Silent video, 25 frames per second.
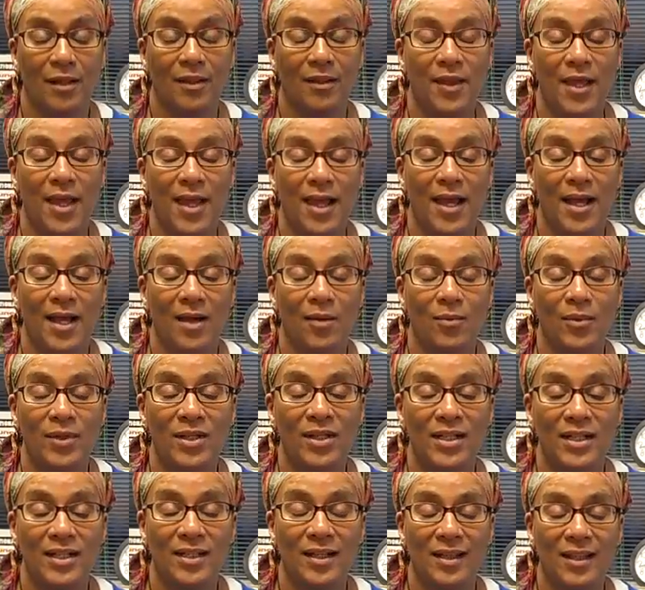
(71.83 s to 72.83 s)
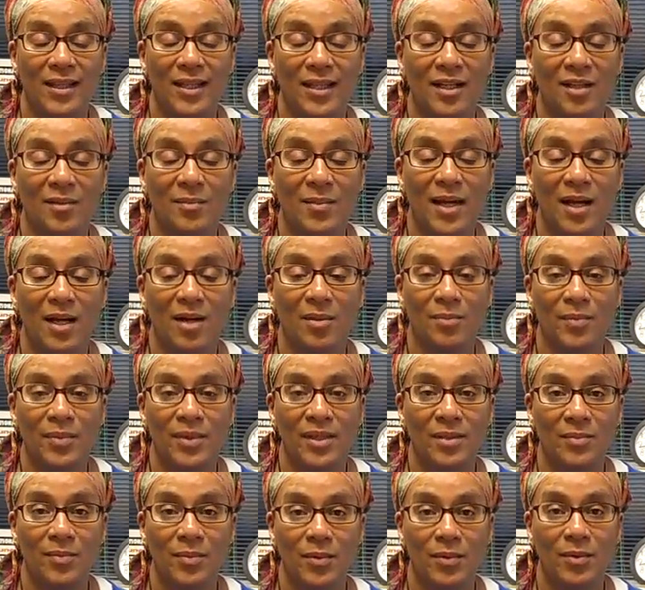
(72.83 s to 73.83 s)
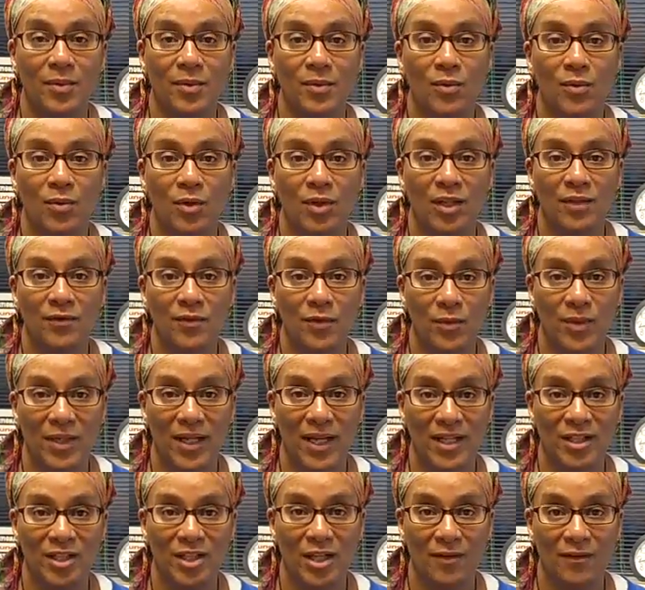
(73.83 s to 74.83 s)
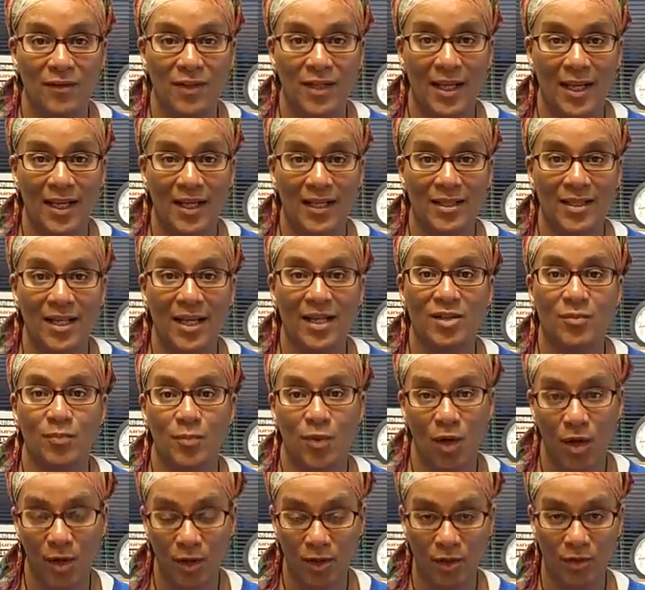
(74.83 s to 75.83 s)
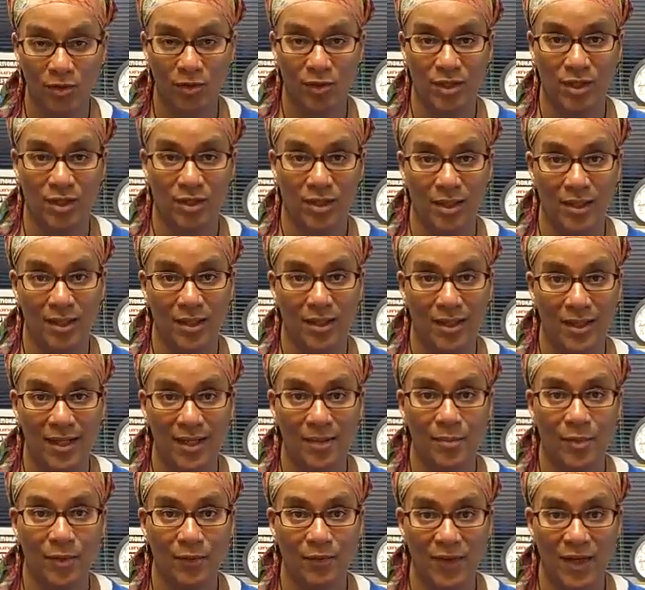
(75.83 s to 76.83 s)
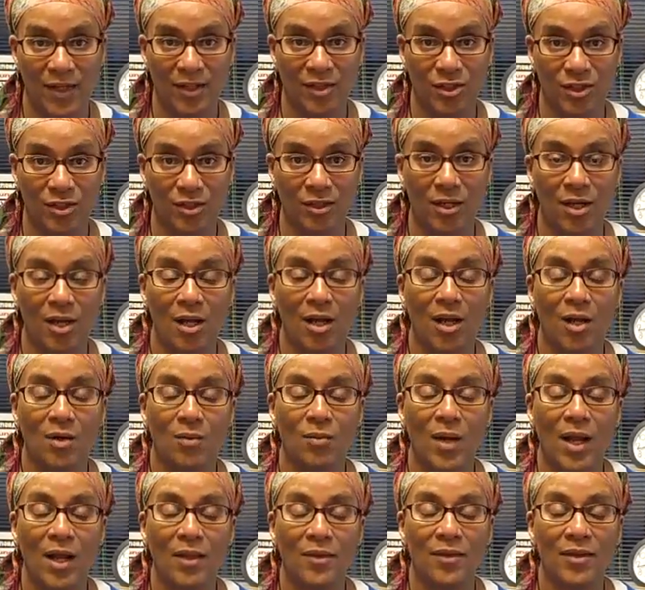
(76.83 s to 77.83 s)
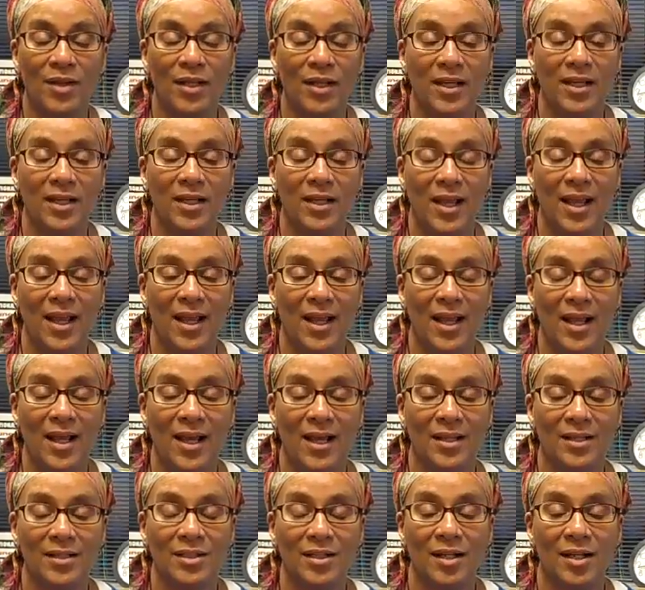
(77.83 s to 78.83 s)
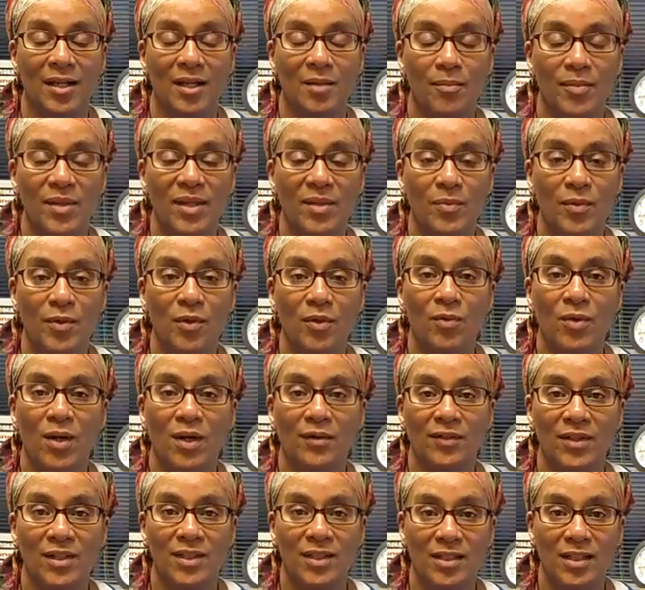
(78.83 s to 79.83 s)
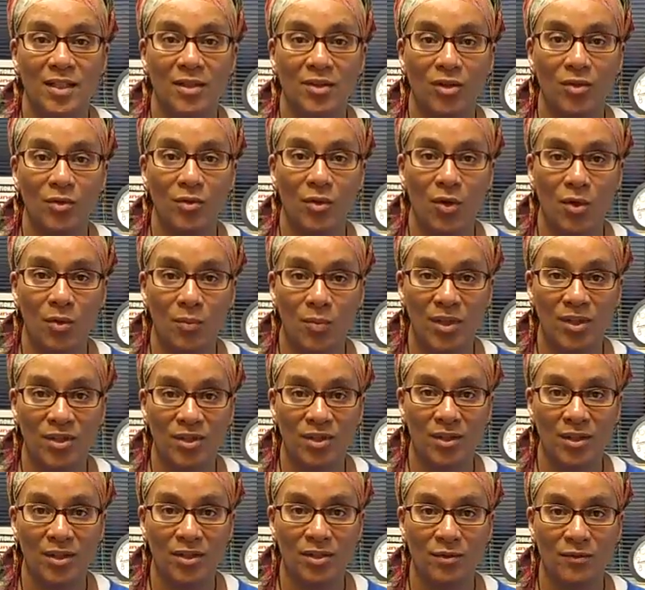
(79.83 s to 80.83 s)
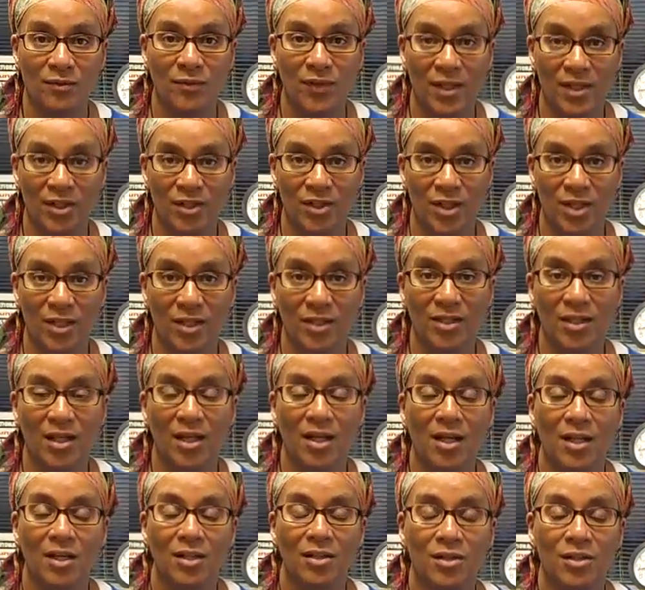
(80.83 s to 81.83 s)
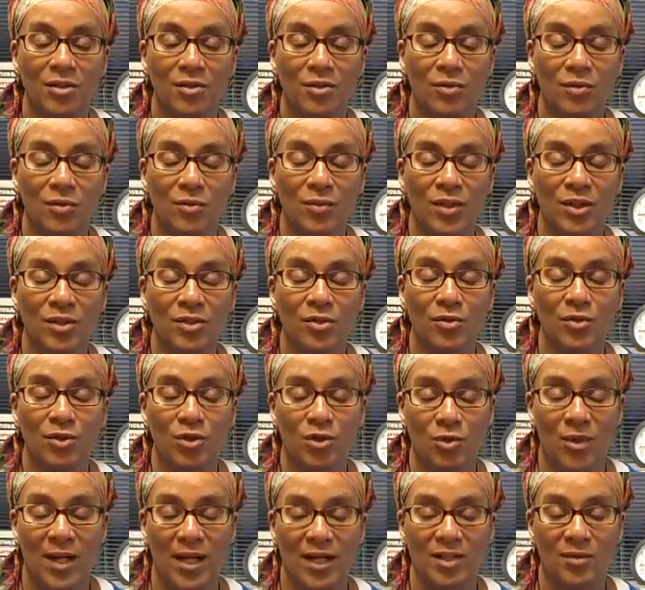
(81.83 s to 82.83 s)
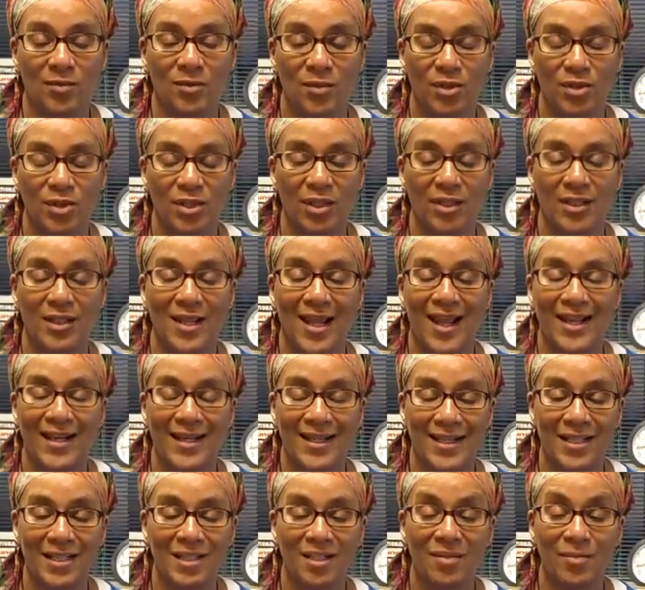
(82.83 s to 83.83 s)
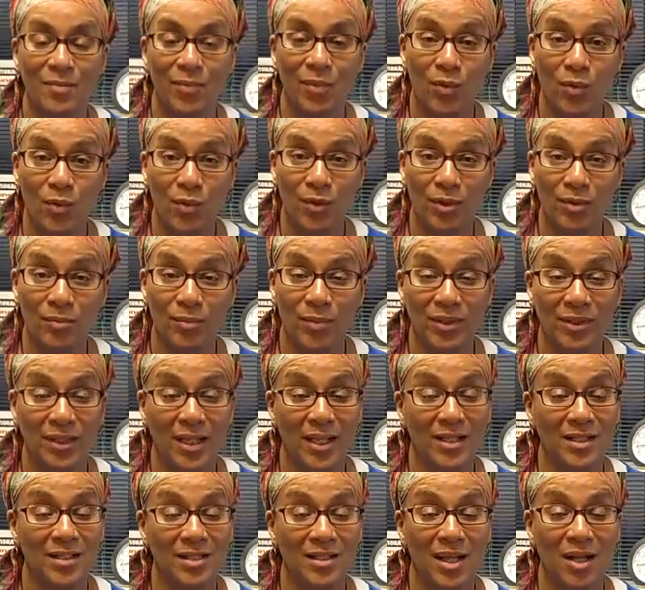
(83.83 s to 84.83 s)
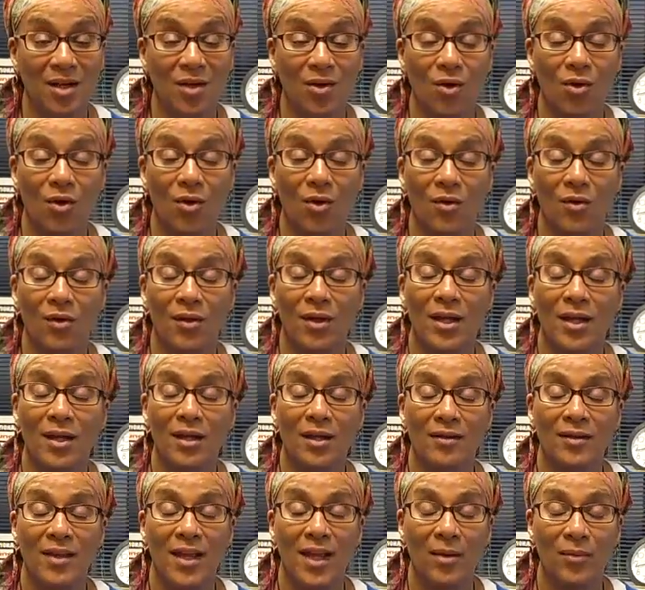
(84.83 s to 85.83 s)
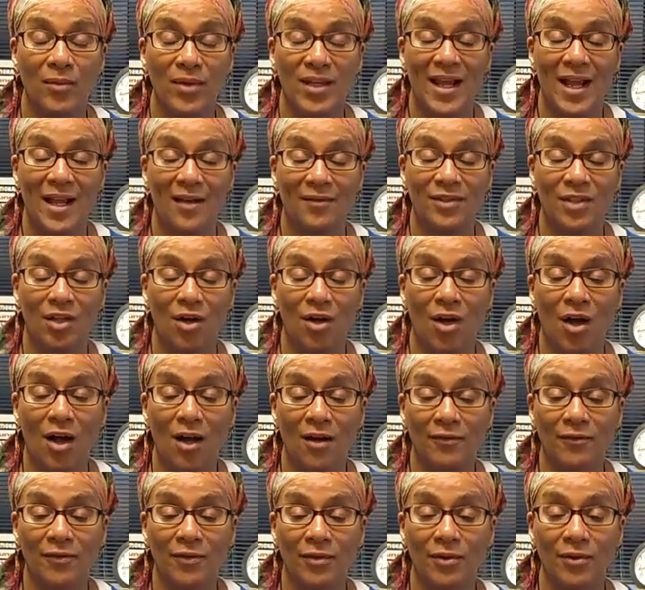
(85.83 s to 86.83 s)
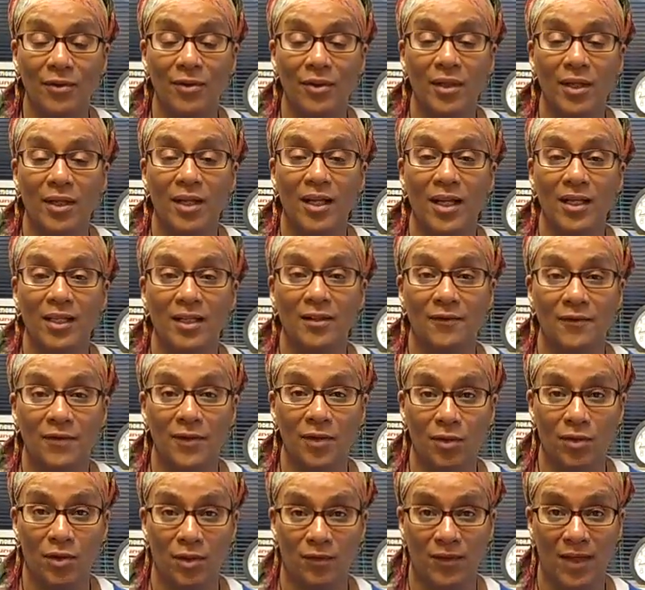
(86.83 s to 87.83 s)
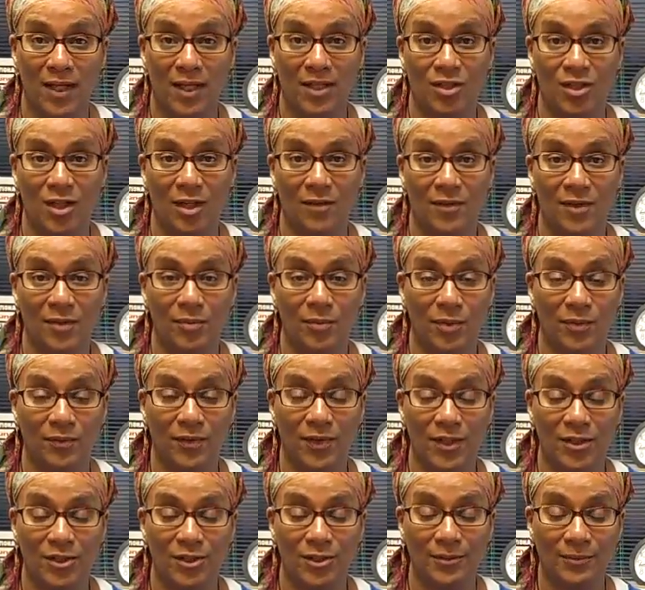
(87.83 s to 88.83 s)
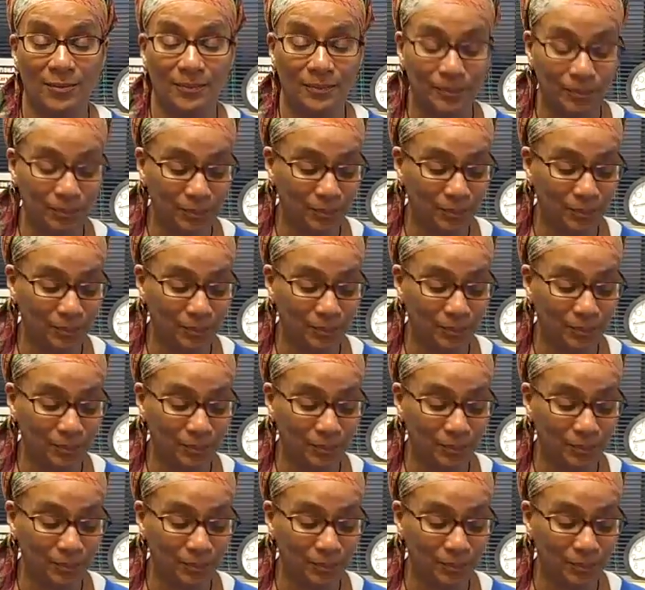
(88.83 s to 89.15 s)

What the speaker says: That we need to think about people who are living with HIV/AIDS as partners in prevention rather than as people who have to sit through a whole bunch of interventions to reduce transmission. That is important, but that's not all that we have to offer in the field of HIV prevention.